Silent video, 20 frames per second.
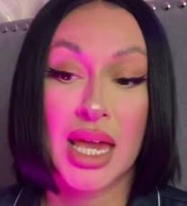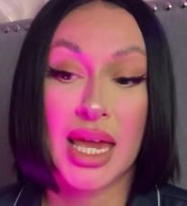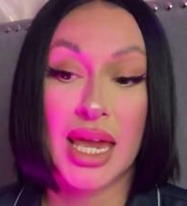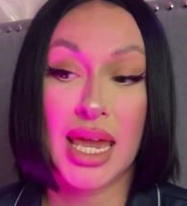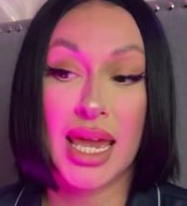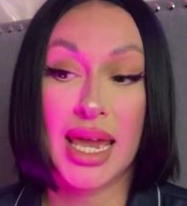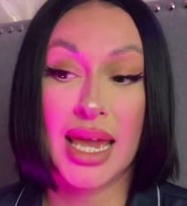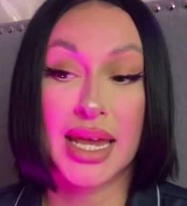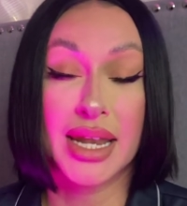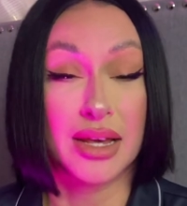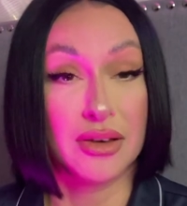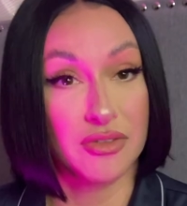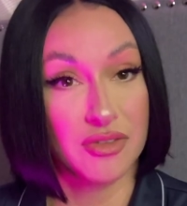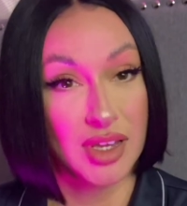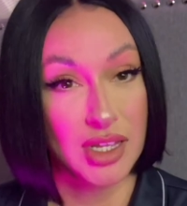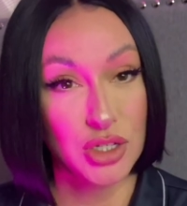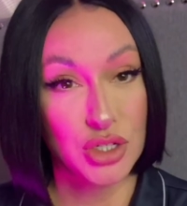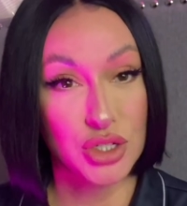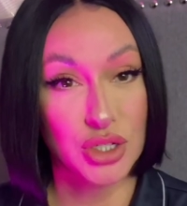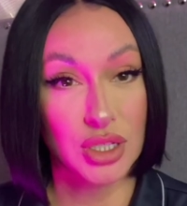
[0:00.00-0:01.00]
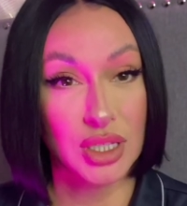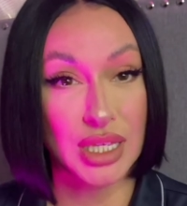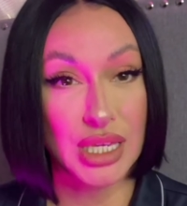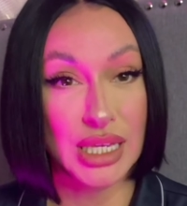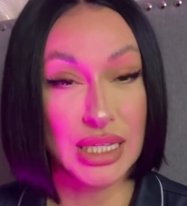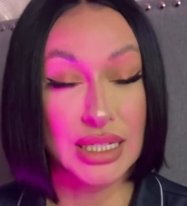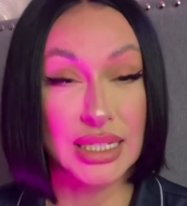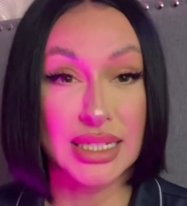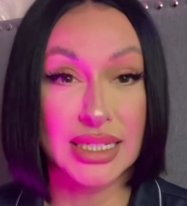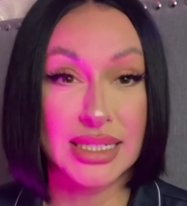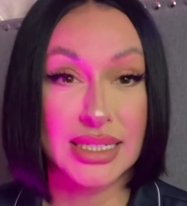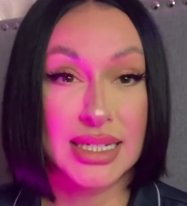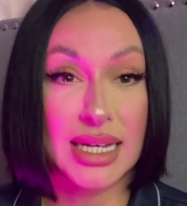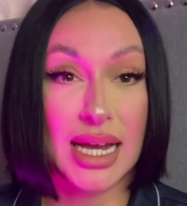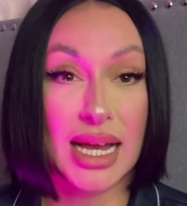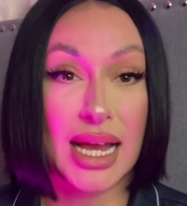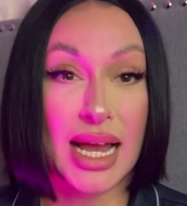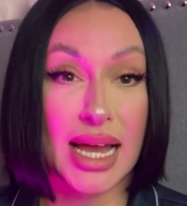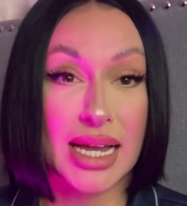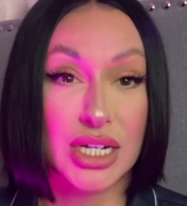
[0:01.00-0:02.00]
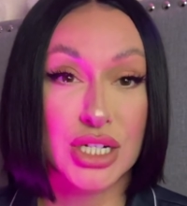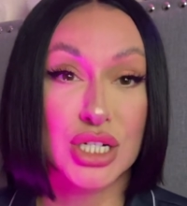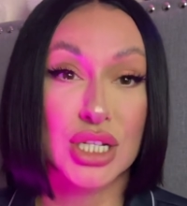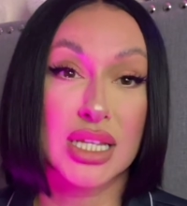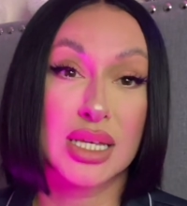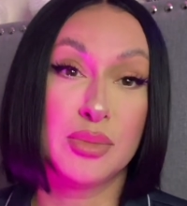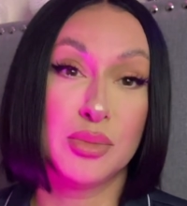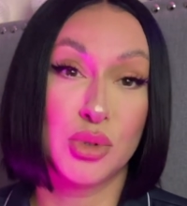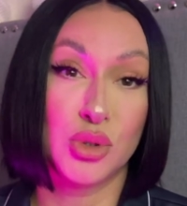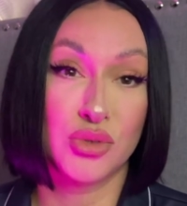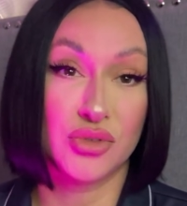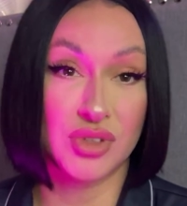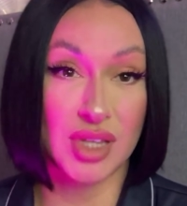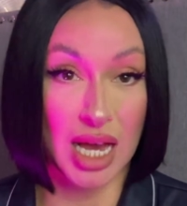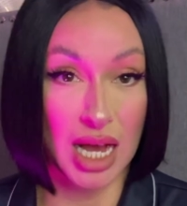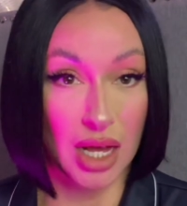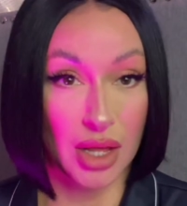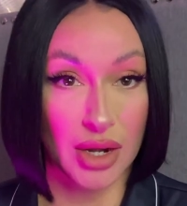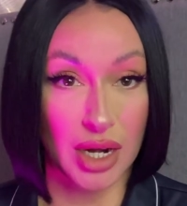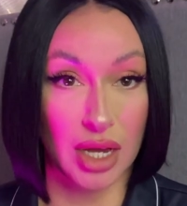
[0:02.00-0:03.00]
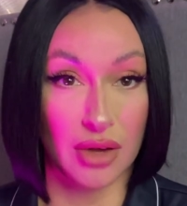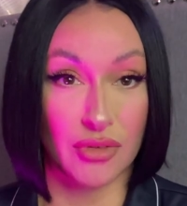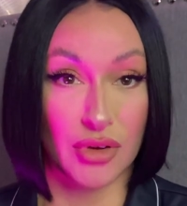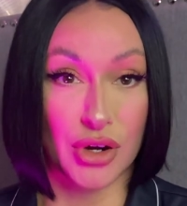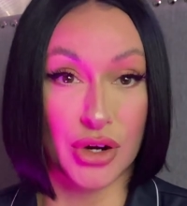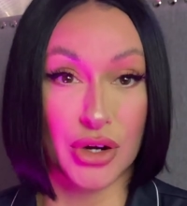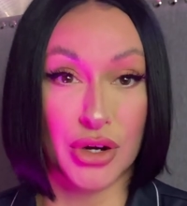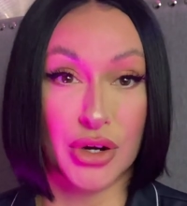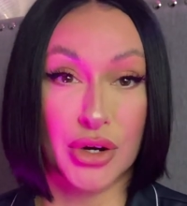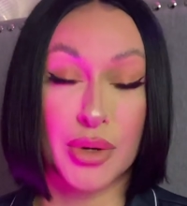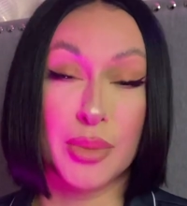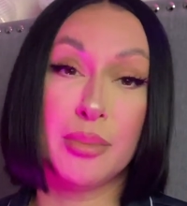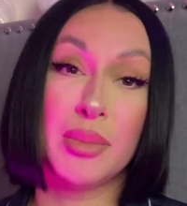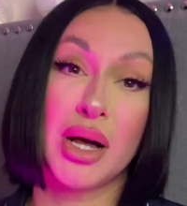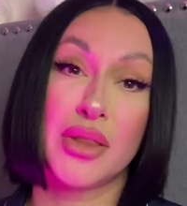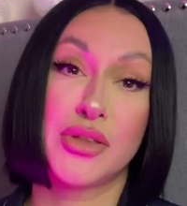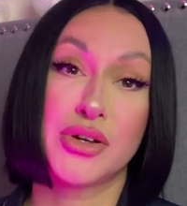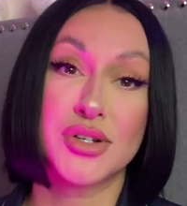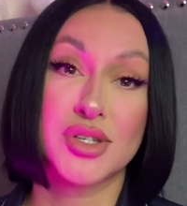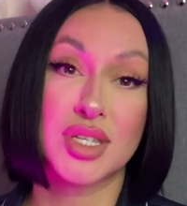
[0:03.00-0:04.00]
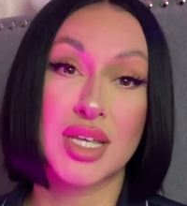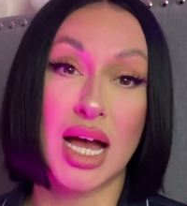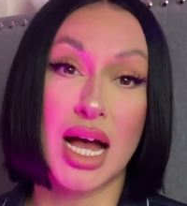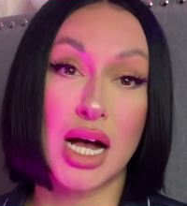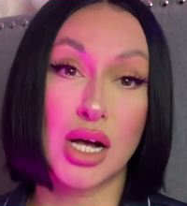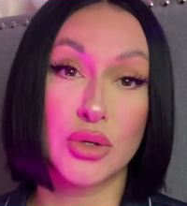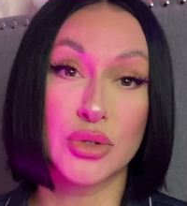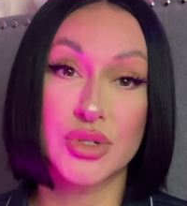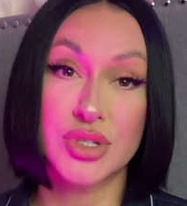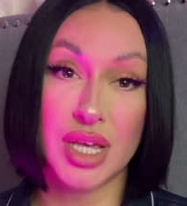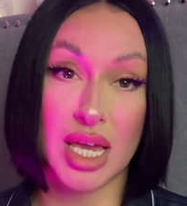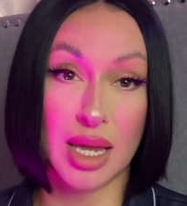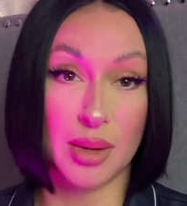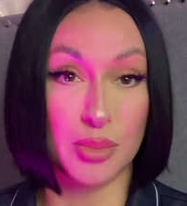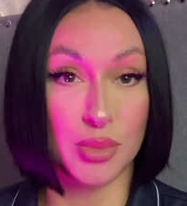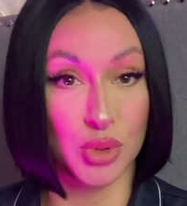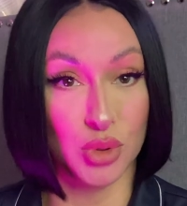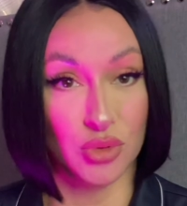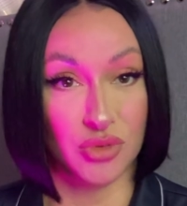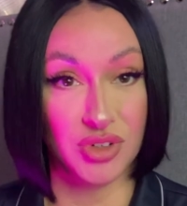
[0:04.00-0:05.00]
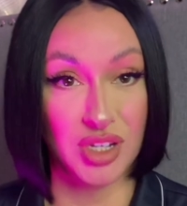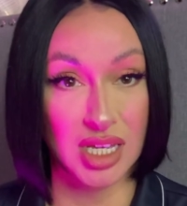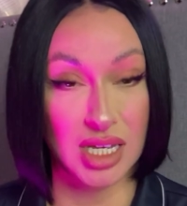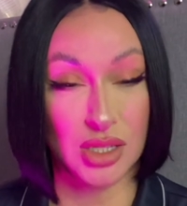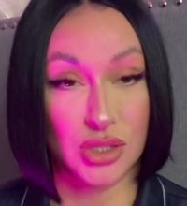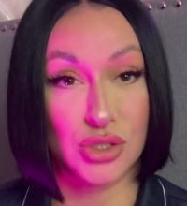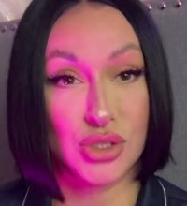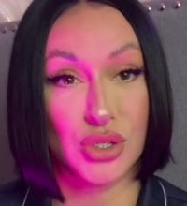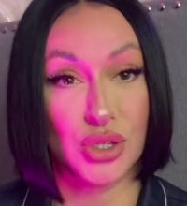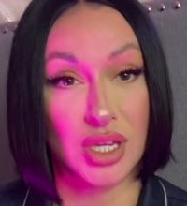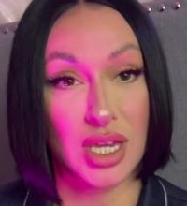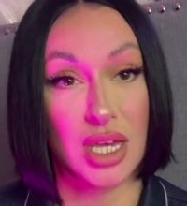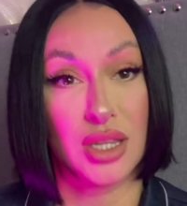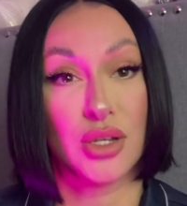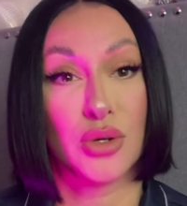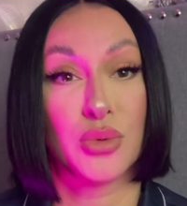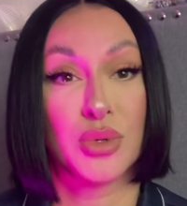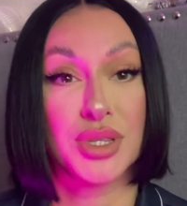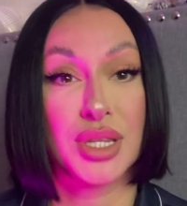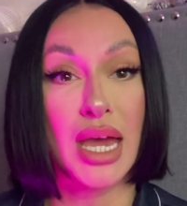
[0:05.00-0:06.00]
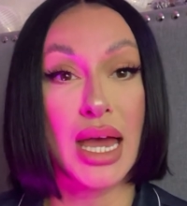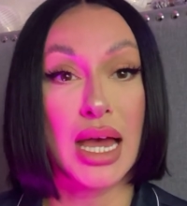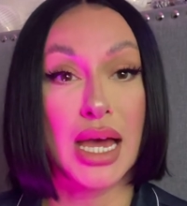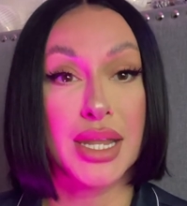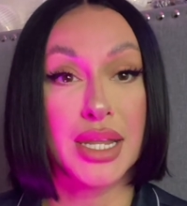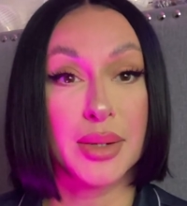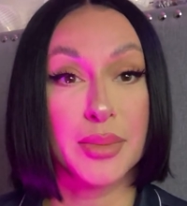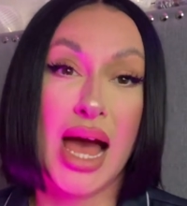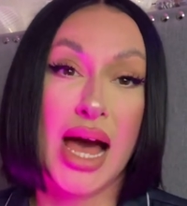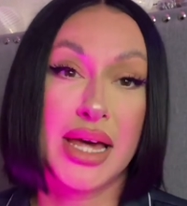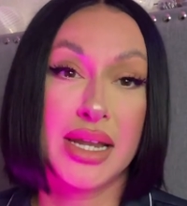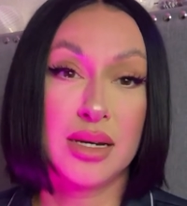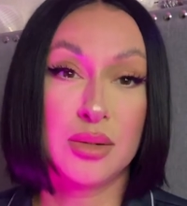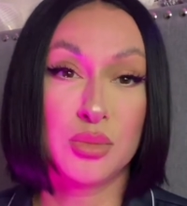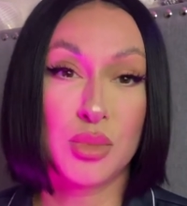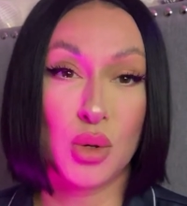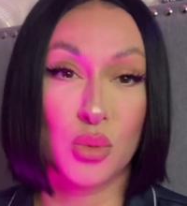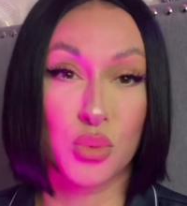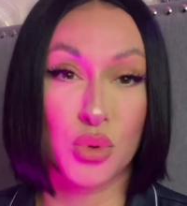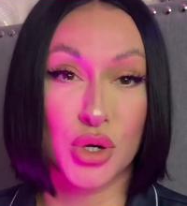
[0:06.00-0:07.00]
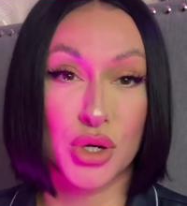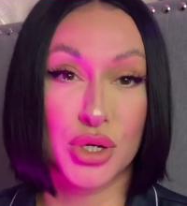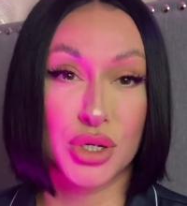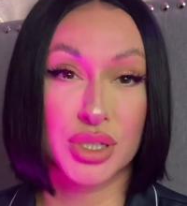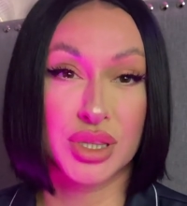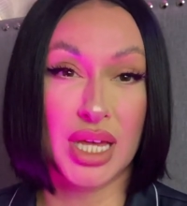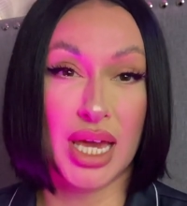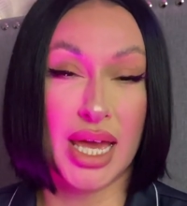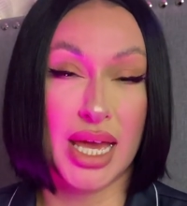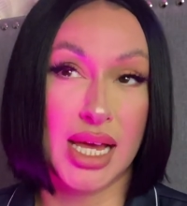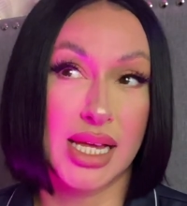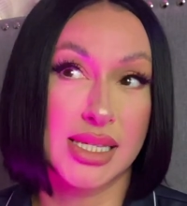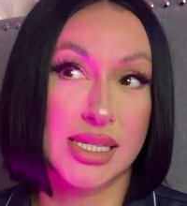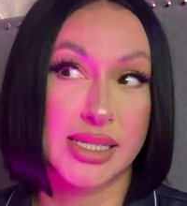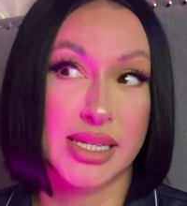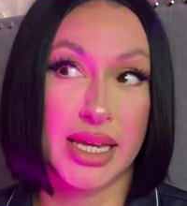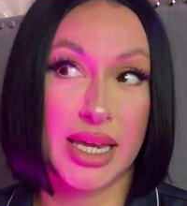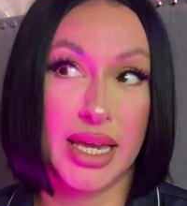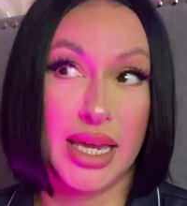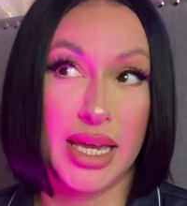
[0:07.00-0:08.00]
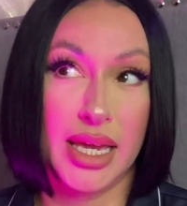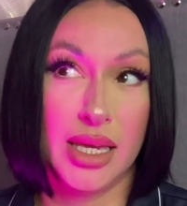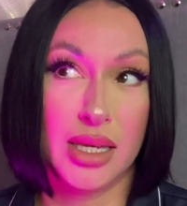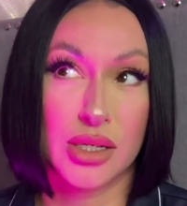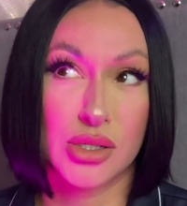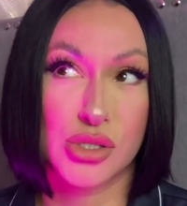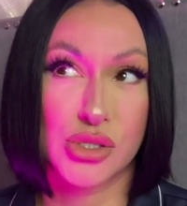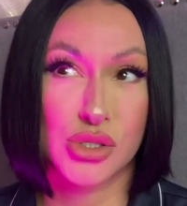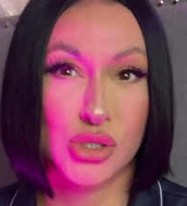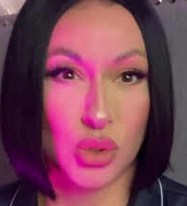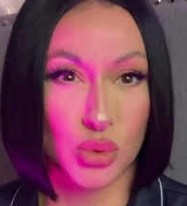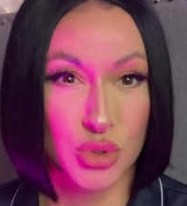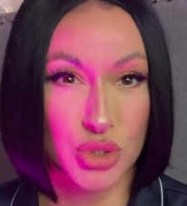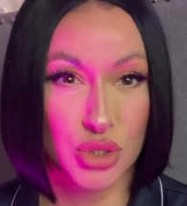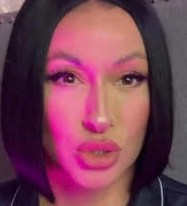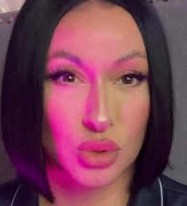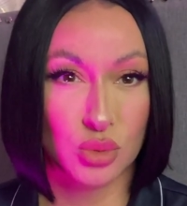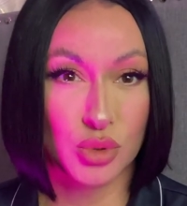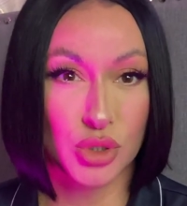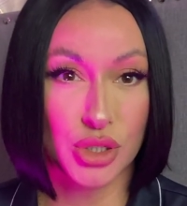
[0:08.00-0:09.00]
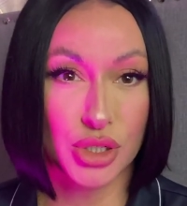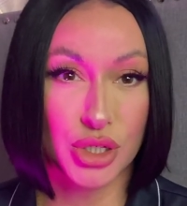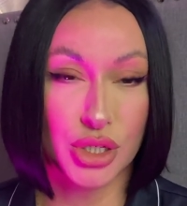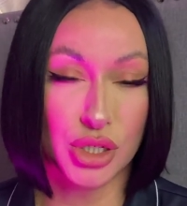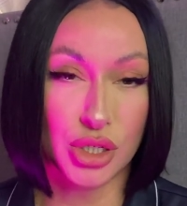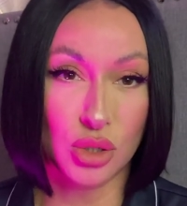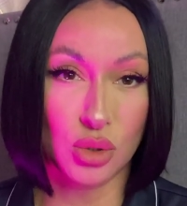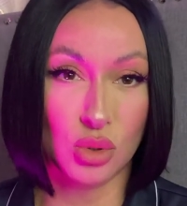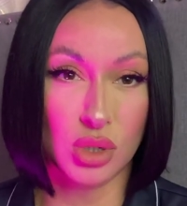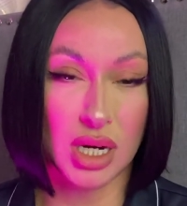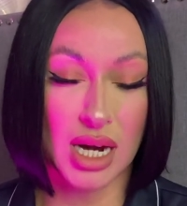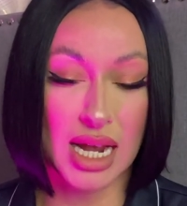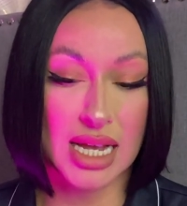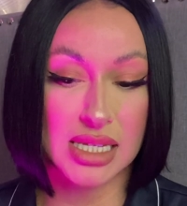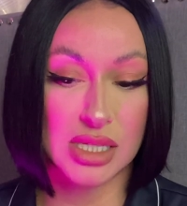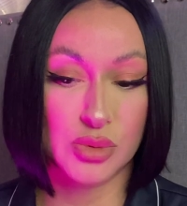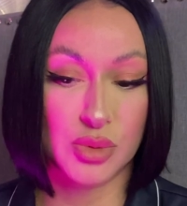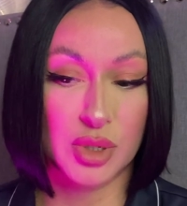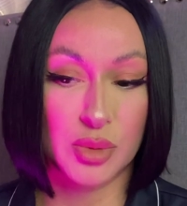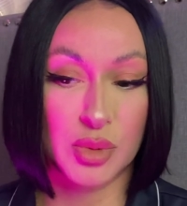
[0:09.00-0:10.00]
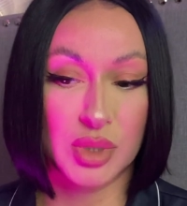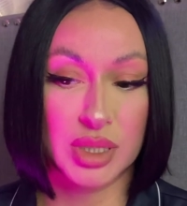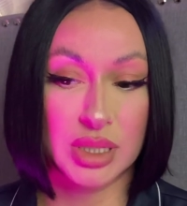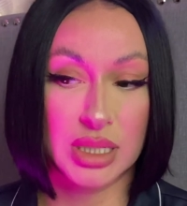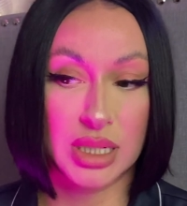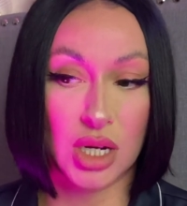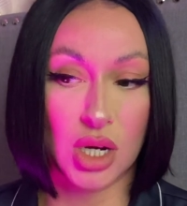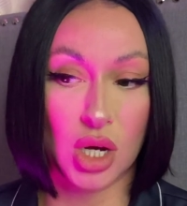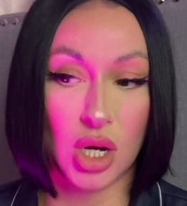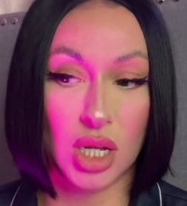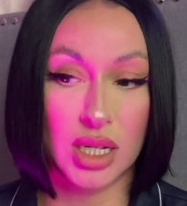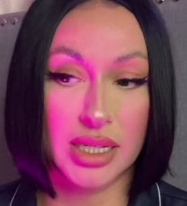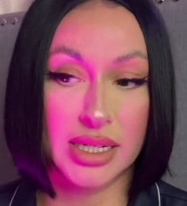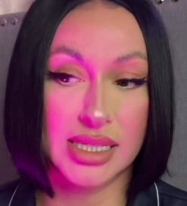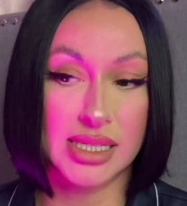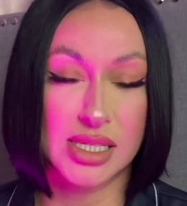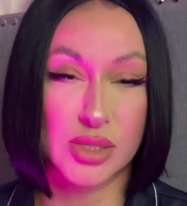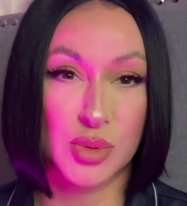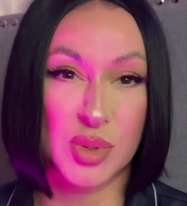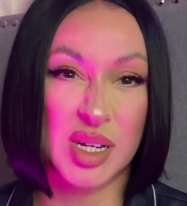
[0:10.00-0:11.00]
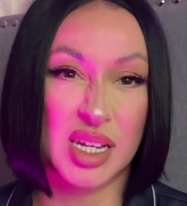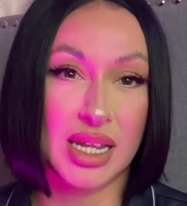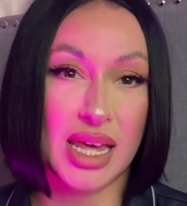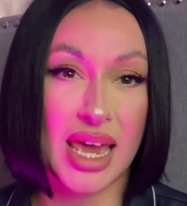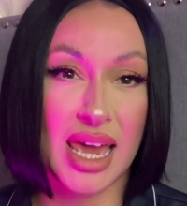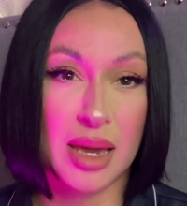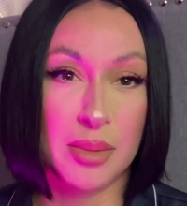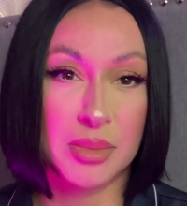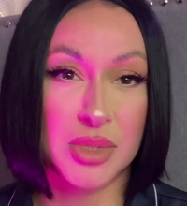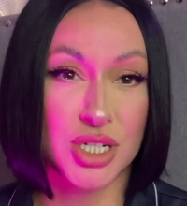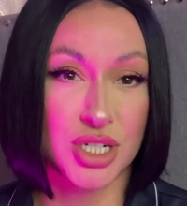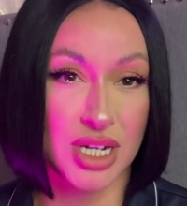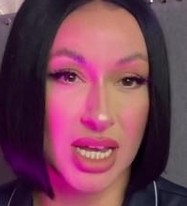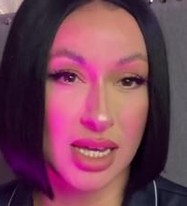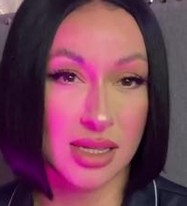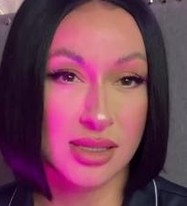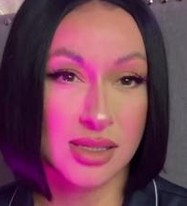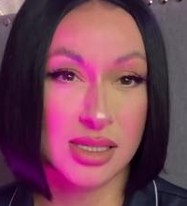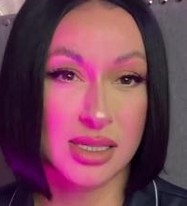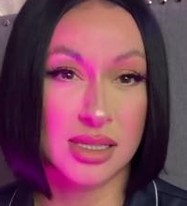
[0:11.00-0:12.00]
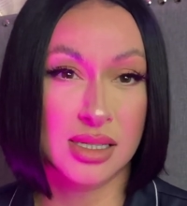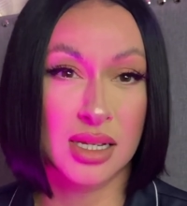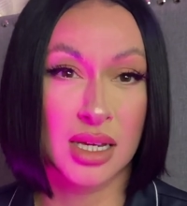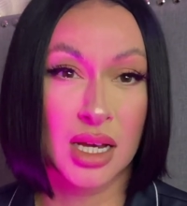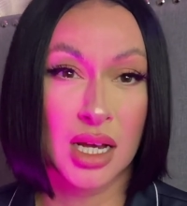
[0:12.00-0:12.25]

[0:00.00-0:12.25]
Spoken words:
And eventually, Linda actually moved out of her mother's house and moved in together with Adam. Adam worked as a social worker, or as we would call it in Sweden, hemtjänst.